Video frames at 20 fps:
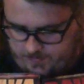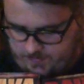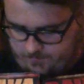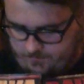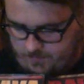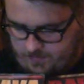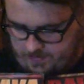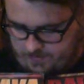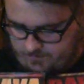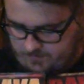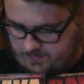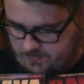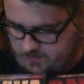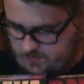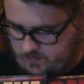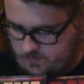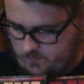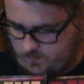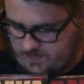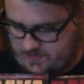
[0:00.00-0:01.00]
1 and Volume
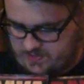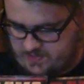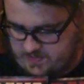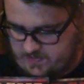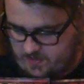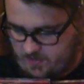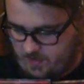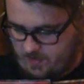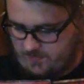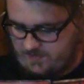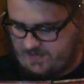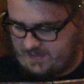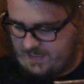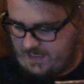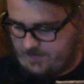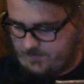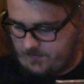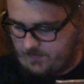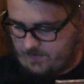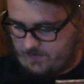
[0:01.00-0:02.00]
2, which is
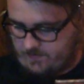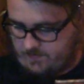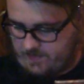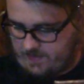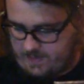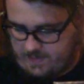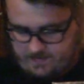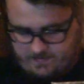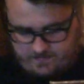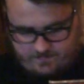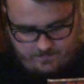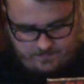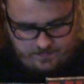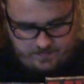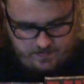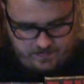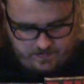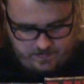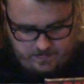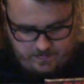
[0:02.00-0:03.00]
altogether, it's like,
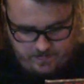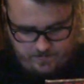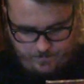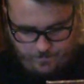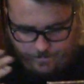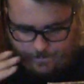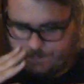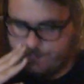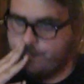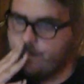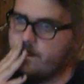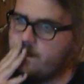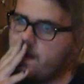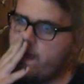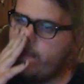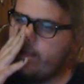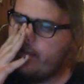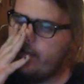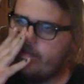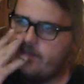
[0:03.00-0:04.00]

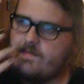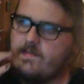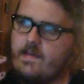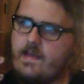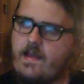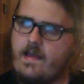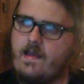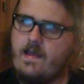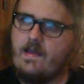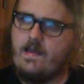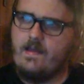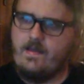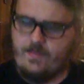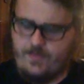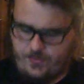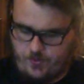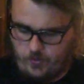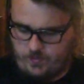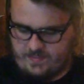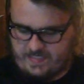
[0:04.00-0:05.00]
I think it's
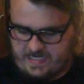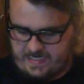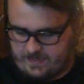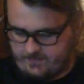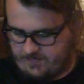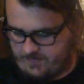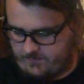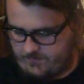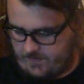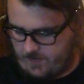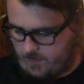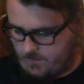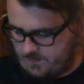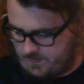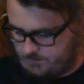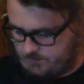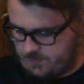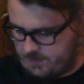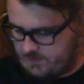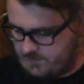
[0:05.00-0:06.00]
13 of his
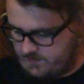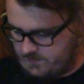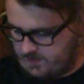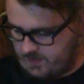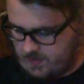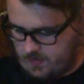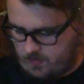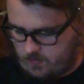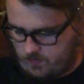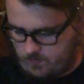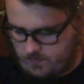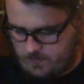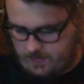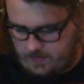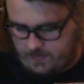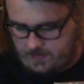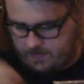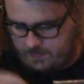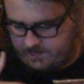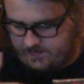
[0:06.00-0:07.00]
films, and plus, you know,
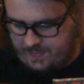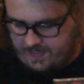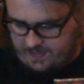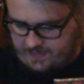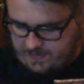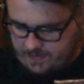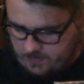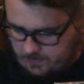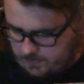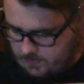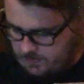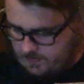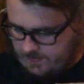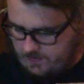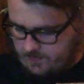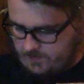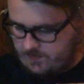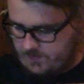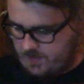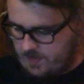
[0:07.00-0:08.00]
say here,
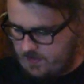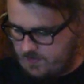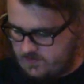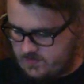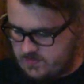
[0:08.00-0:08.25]
there's